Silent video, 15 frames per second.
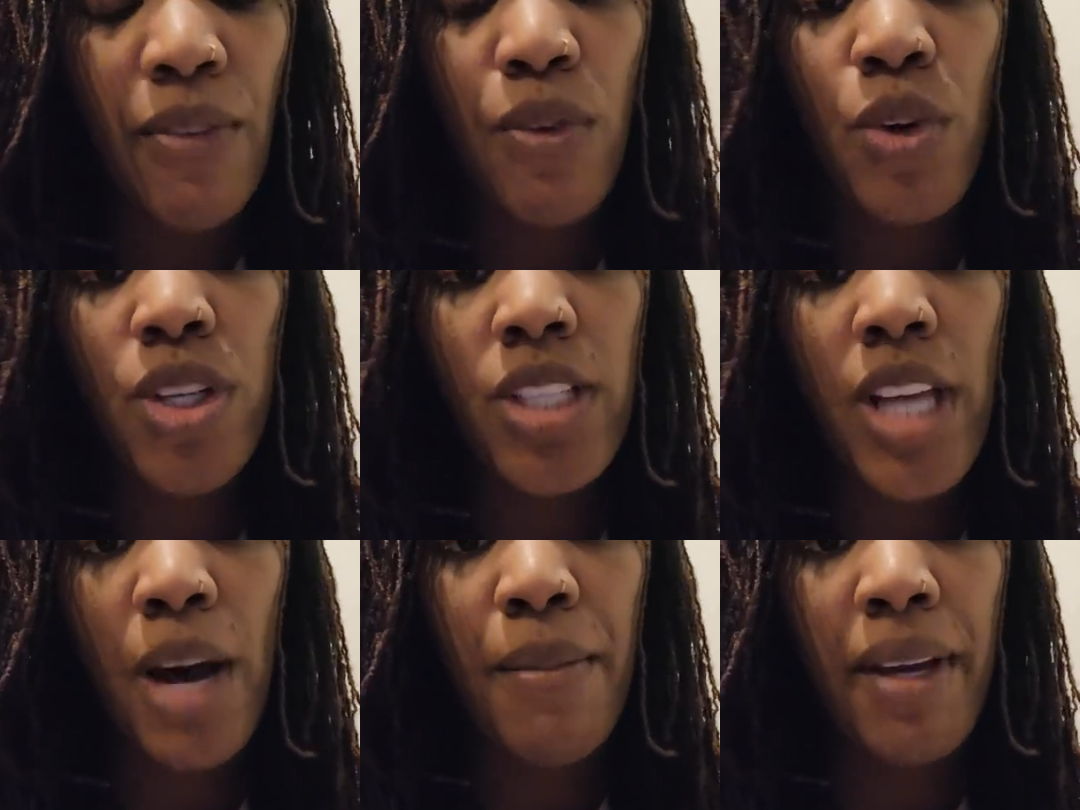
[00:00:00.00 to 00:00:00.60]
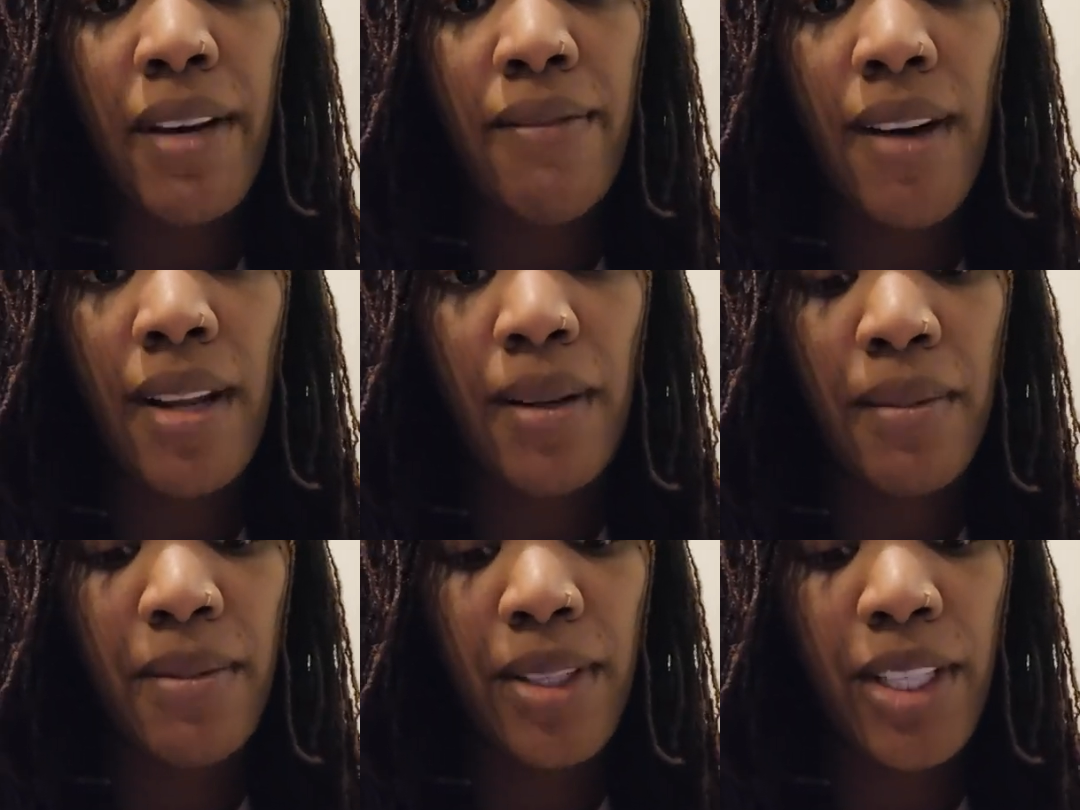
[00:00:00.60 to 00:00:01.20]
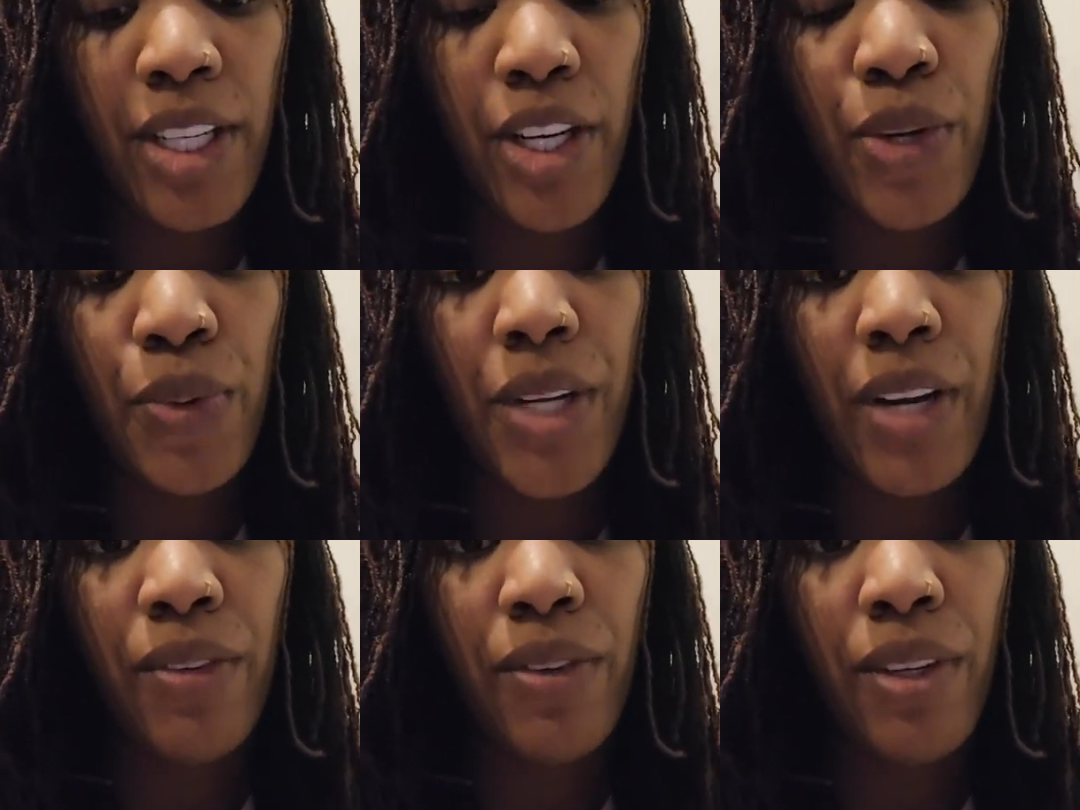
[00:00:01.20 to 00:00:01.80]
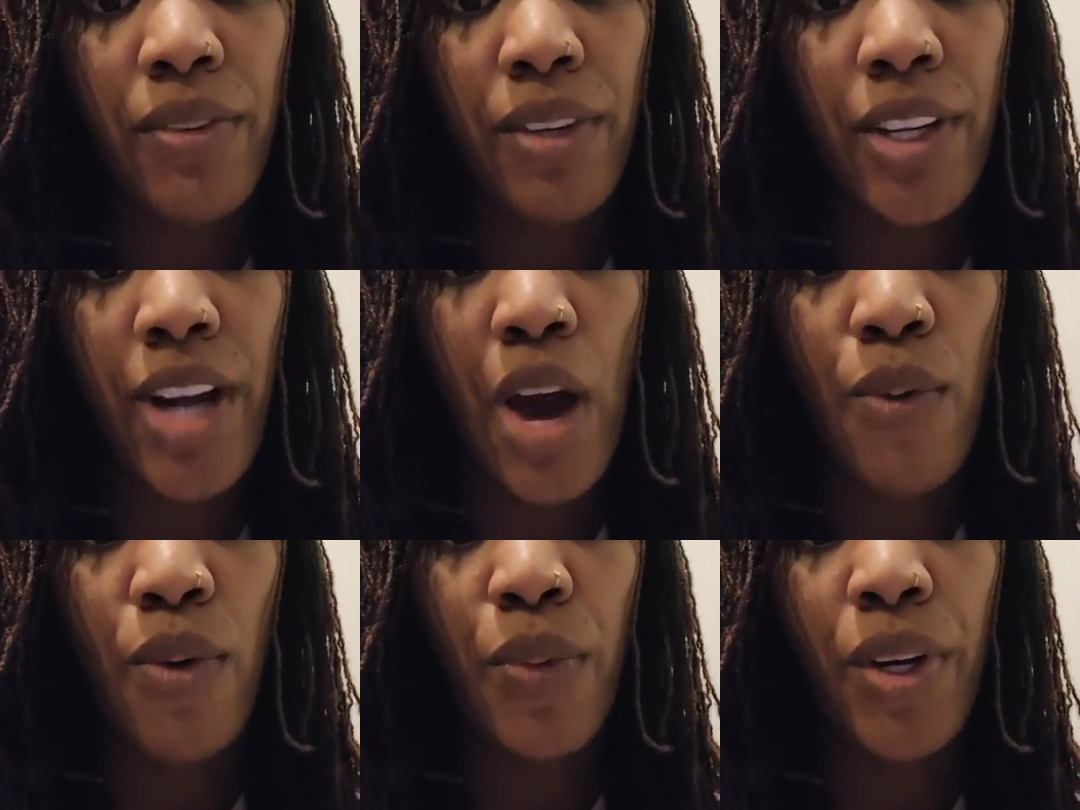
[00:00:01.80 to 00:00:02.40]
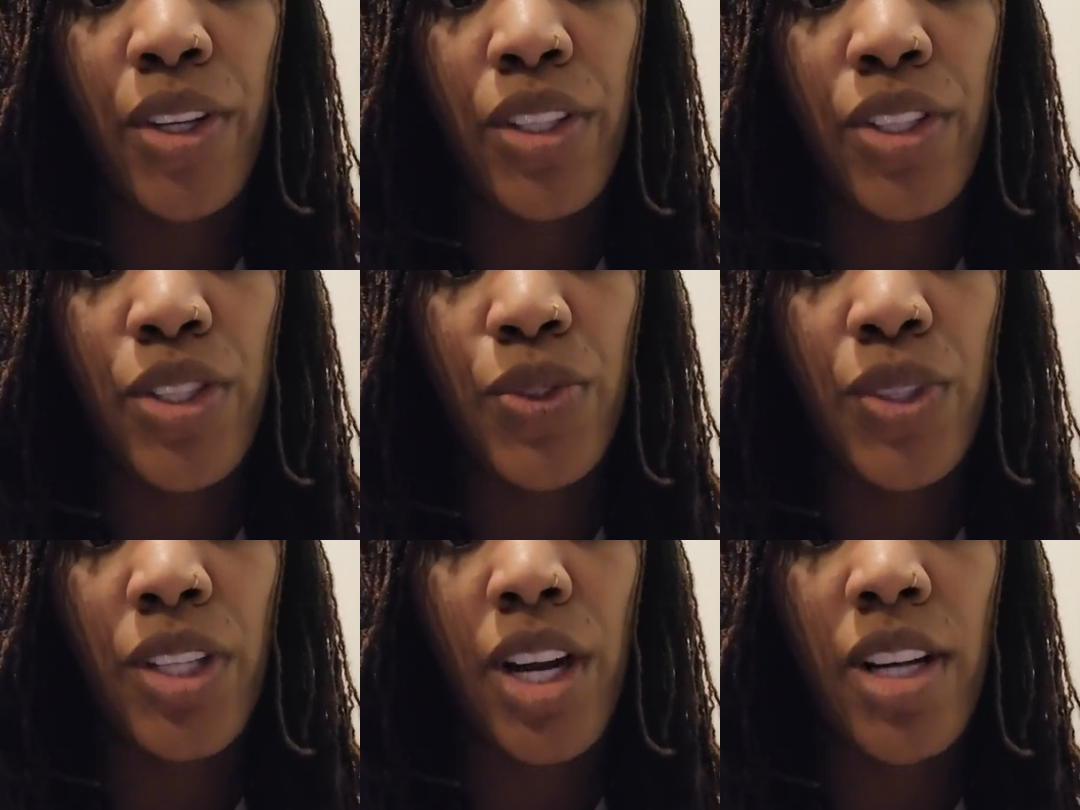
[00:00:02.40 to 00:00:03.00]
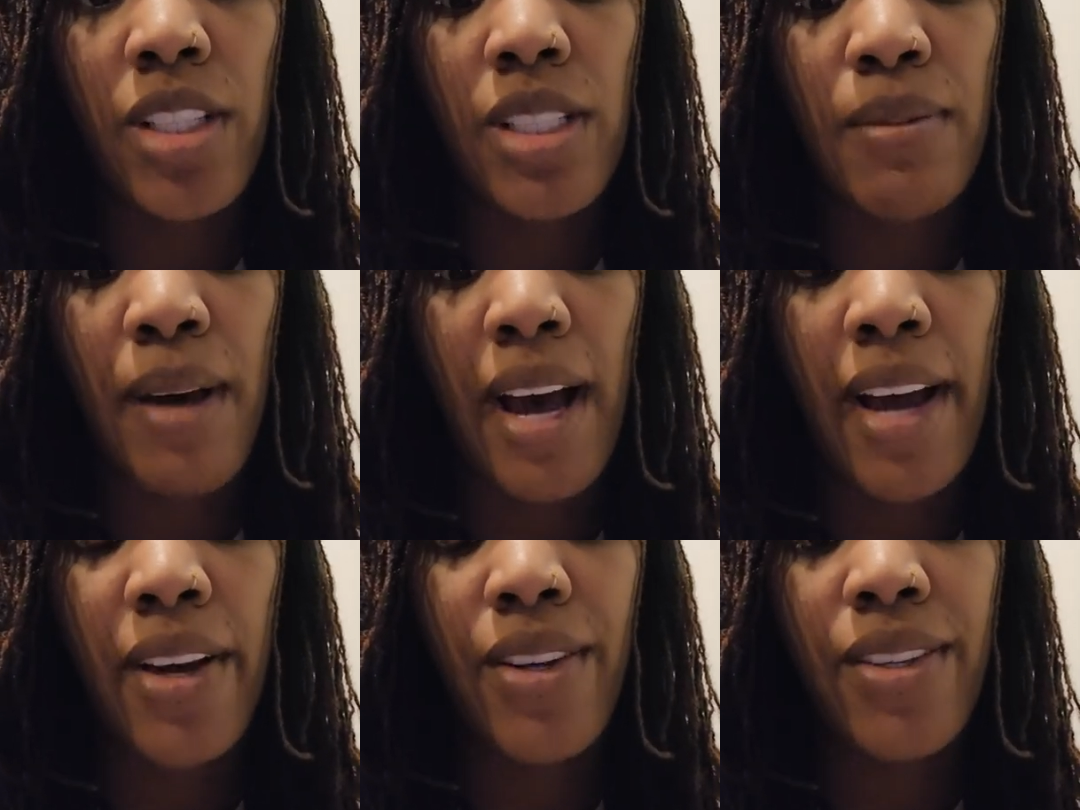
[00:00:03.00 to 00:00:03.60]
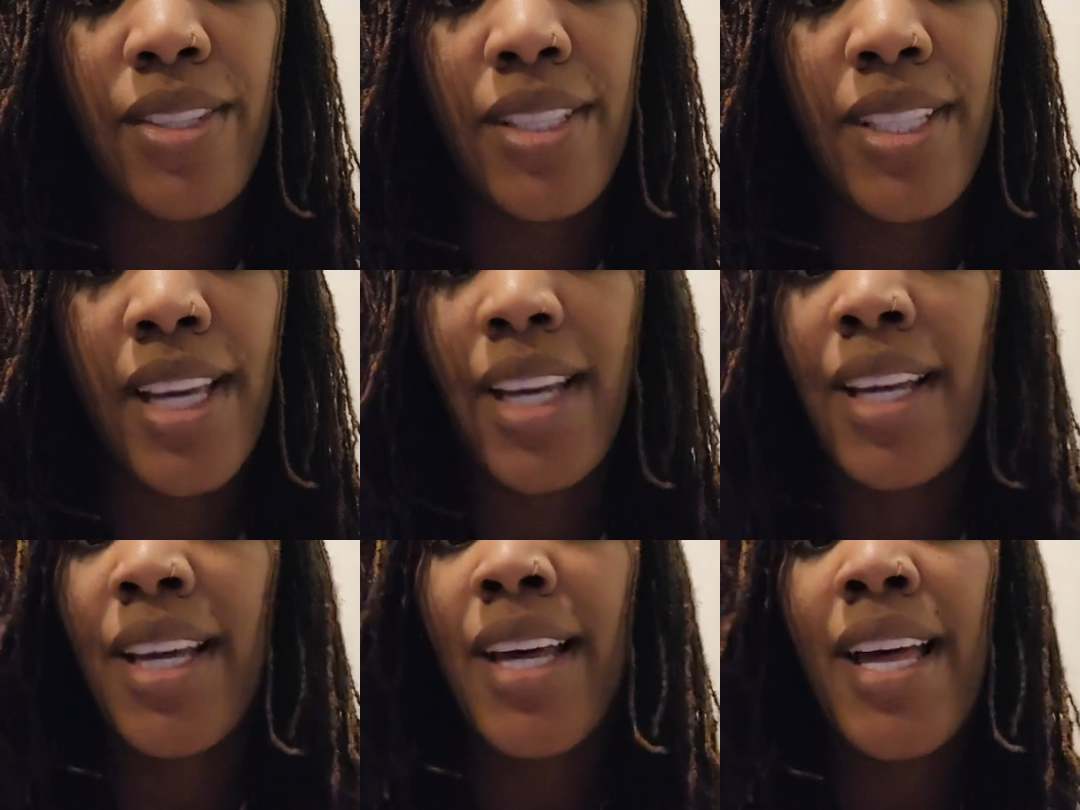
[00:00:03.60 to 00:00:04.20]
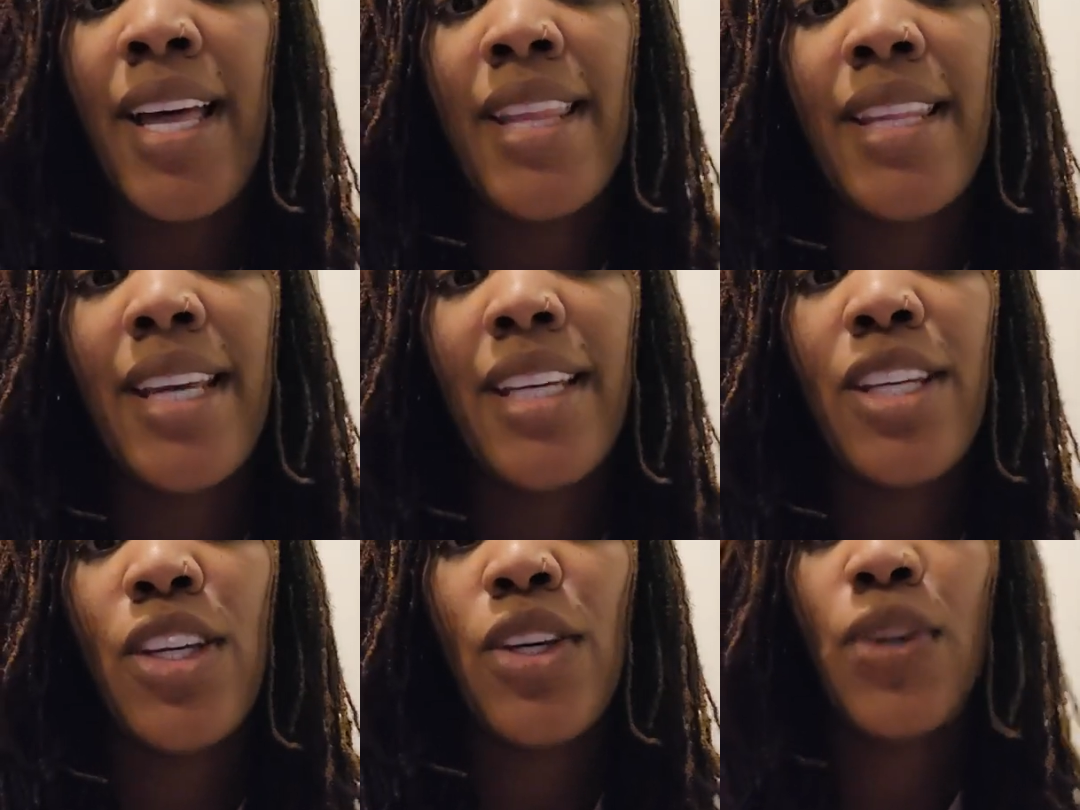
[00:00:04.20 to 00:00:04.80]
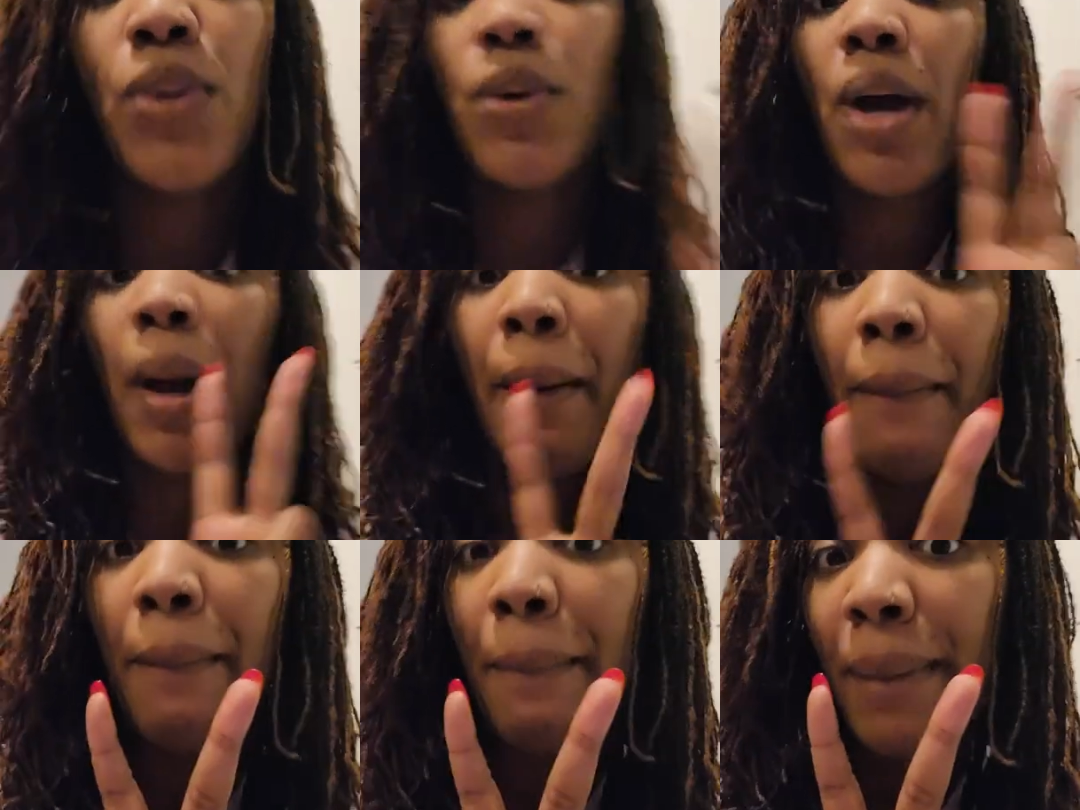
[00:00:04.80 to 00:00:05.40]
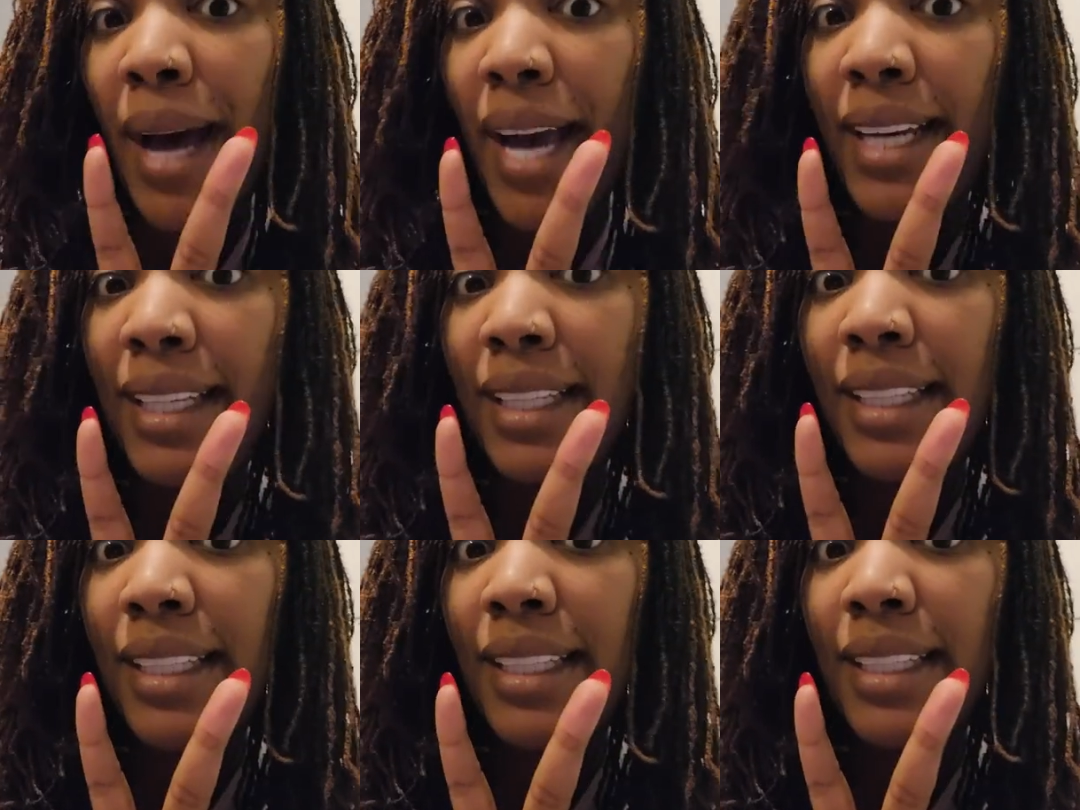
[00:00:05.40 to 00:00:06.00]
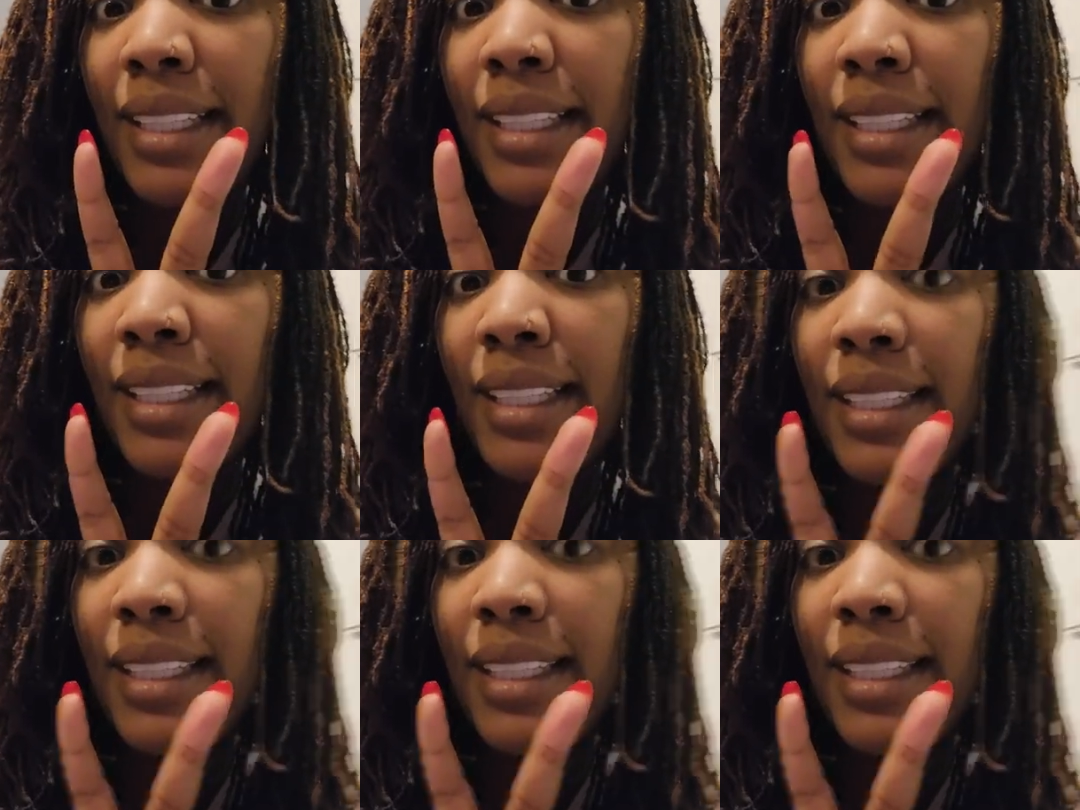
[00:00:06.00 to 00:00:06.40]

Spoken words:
course, I'll make a follow-up video whenever we figure out what we're gonna do with our smiles. Thank you. Bye.